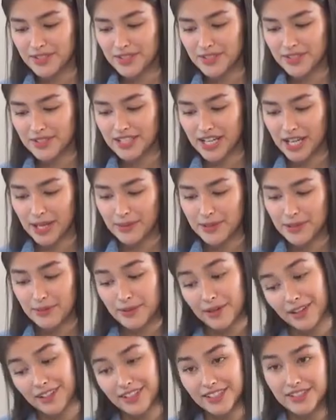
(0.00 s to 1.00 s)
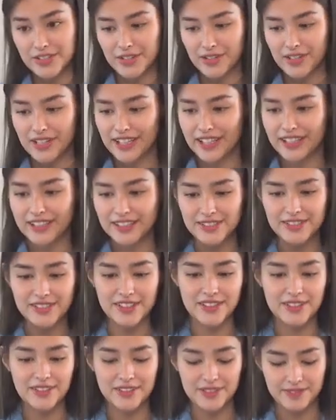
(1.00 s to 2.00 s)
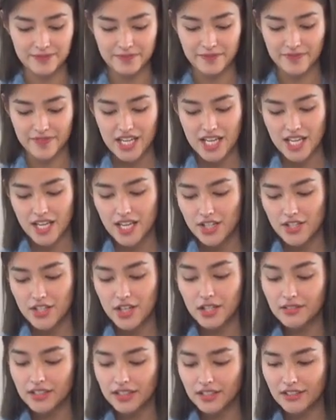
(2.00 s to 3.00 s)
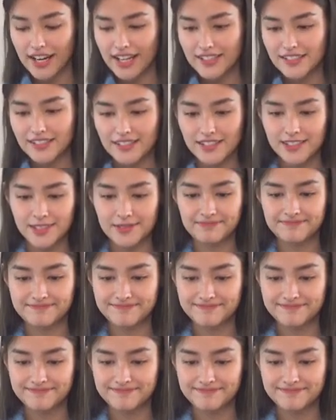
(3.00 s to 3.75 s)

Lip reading: was a good time. We were all enjoying, so no regrets.